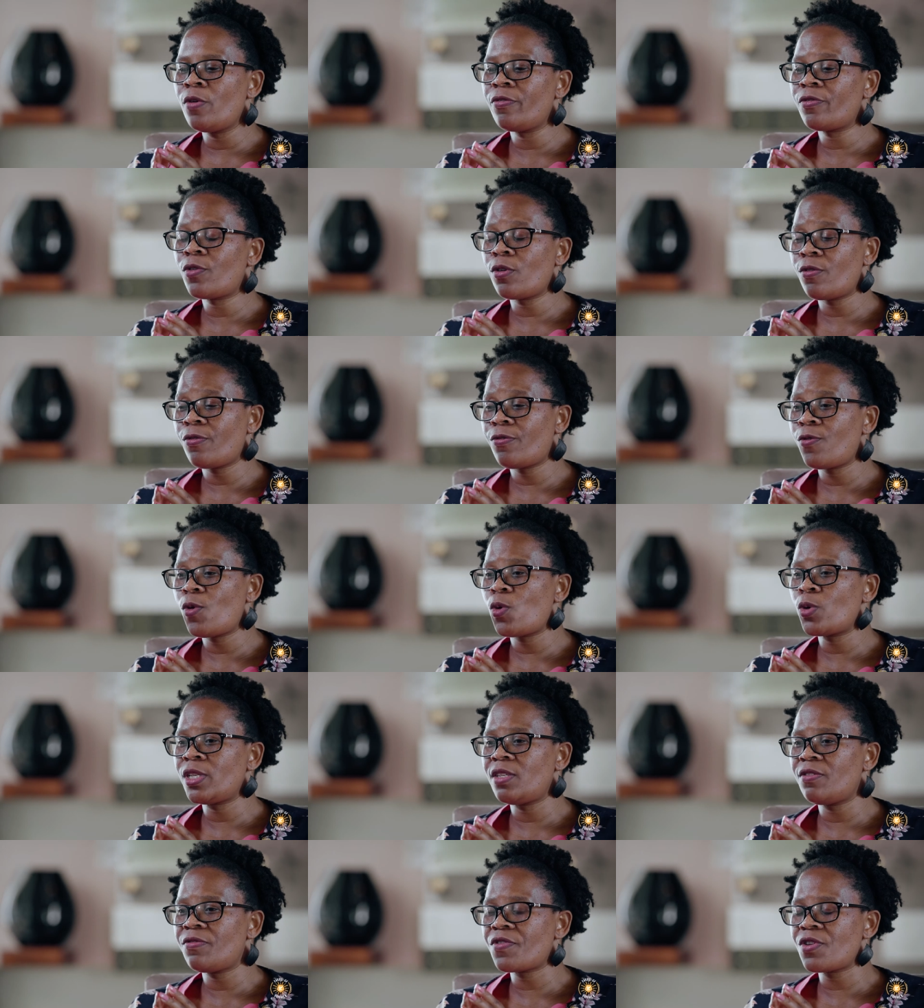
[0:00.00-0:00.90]
We've got
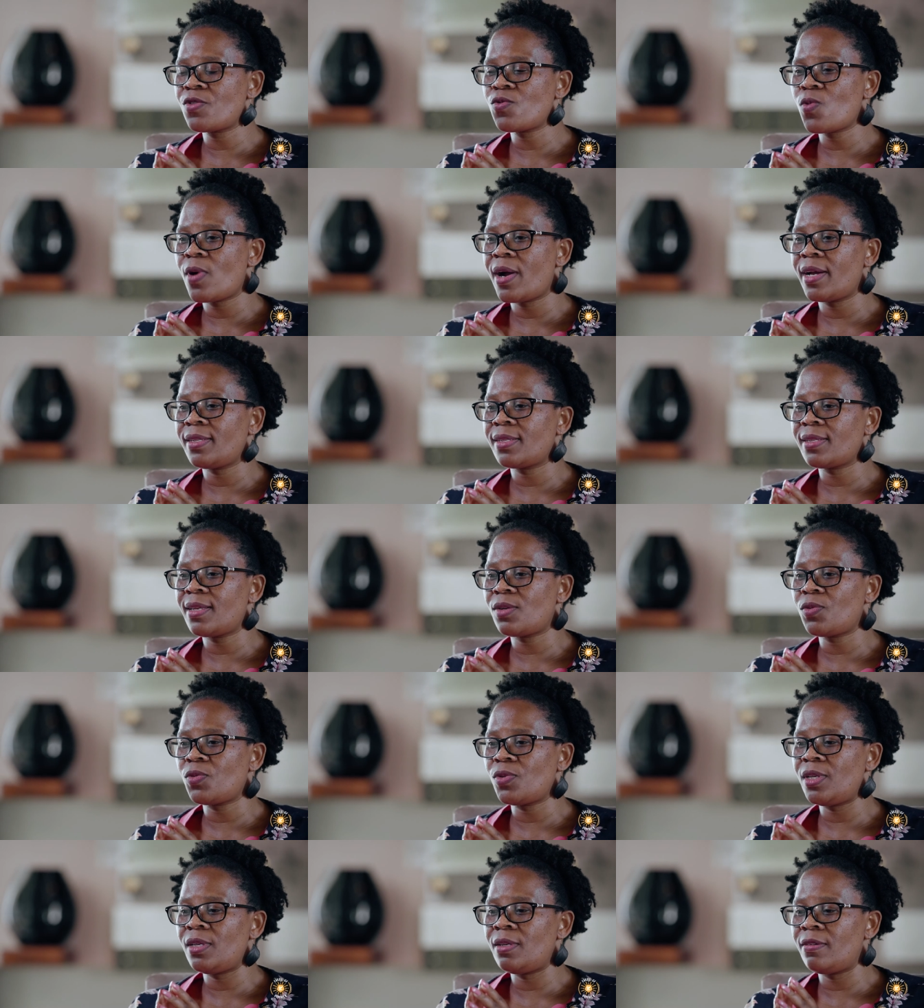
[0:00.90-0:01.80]
four different wines
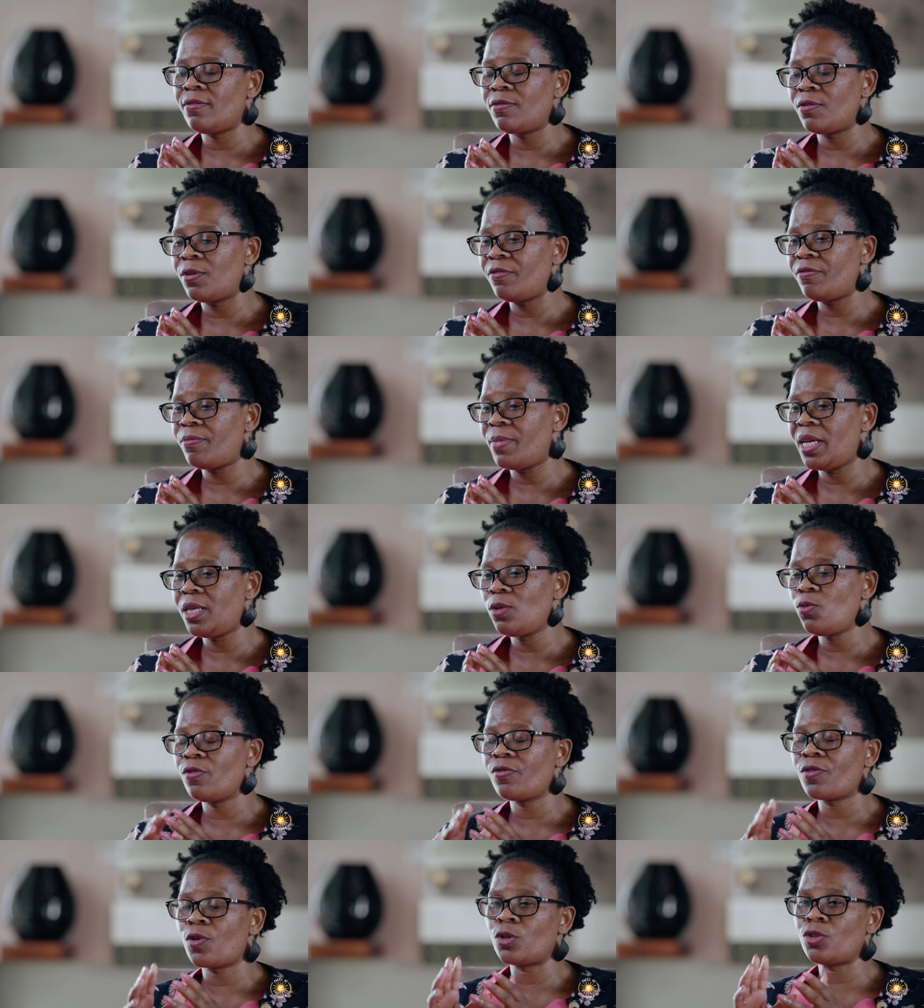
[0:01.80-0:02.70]
that we, we've made.
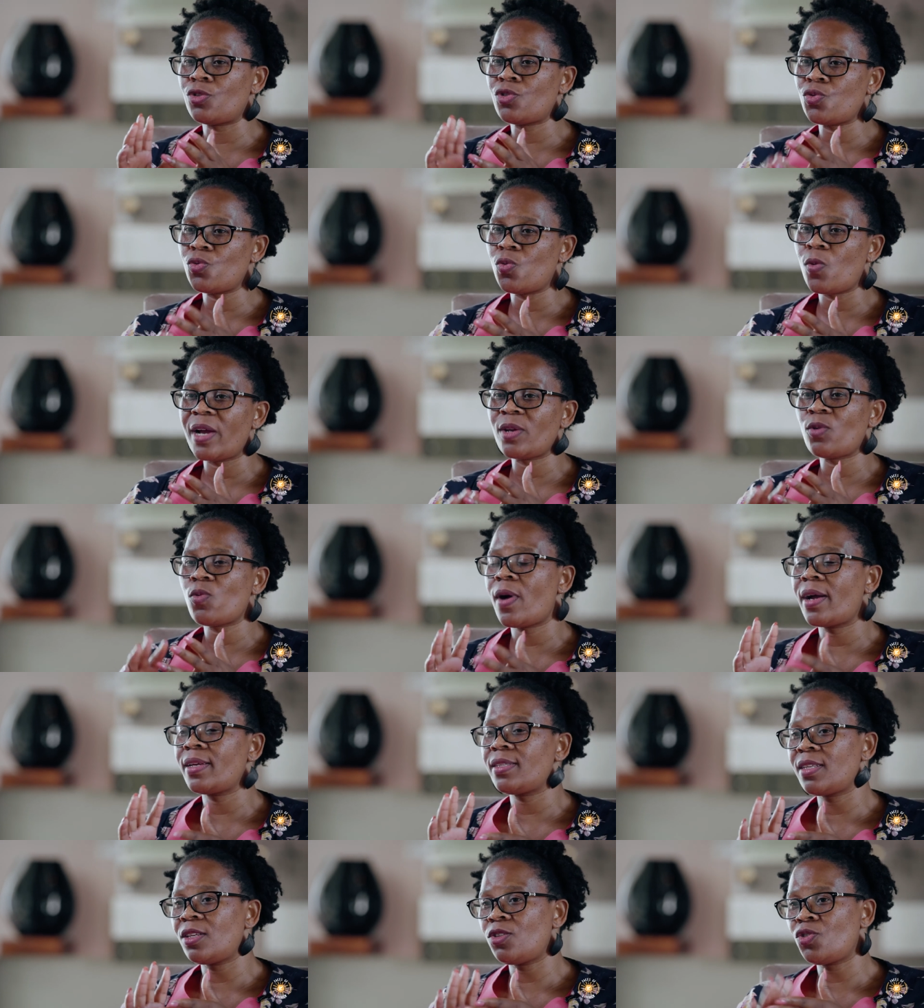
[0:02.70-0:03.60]
We've got two white
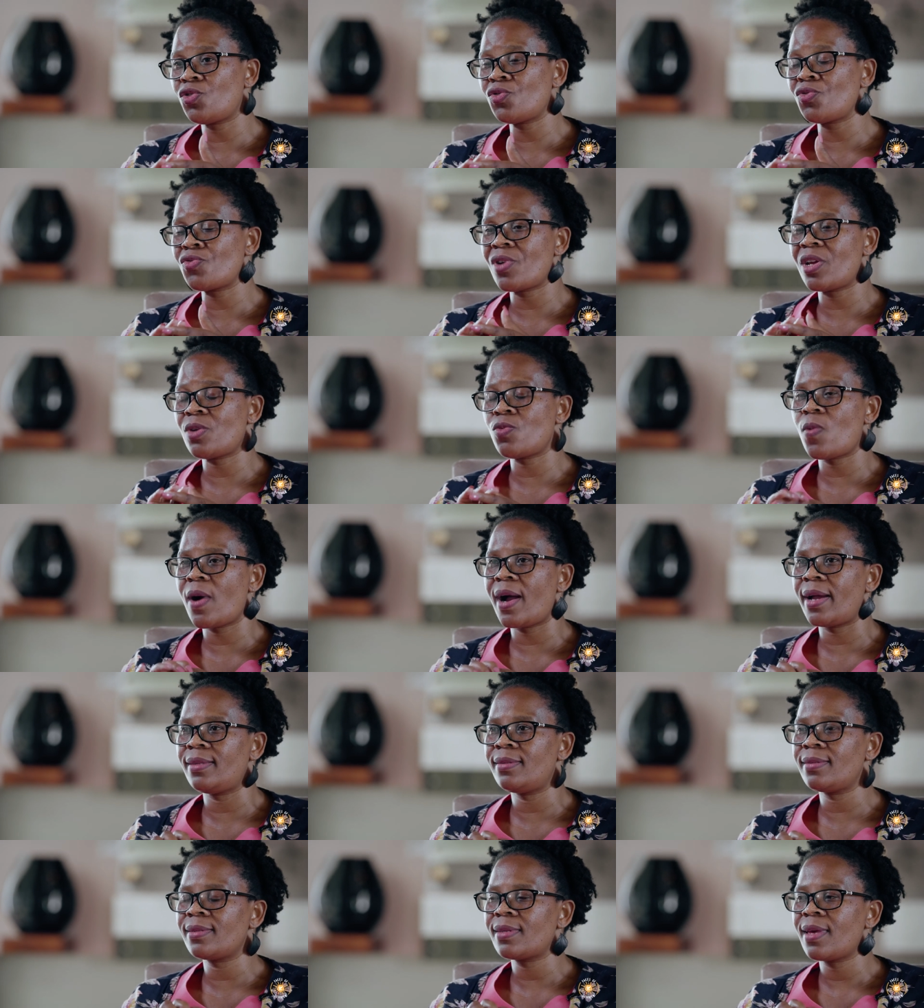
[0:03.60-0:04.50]
wines and two red
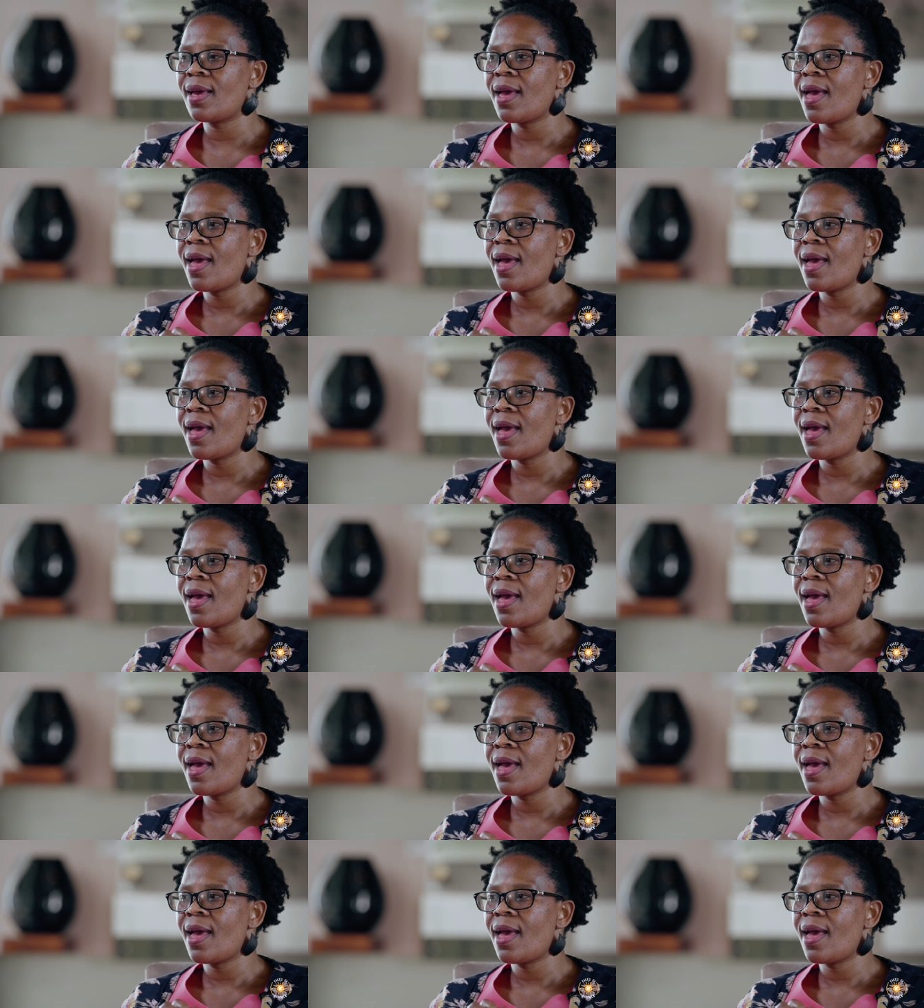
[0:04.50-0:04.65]
wines.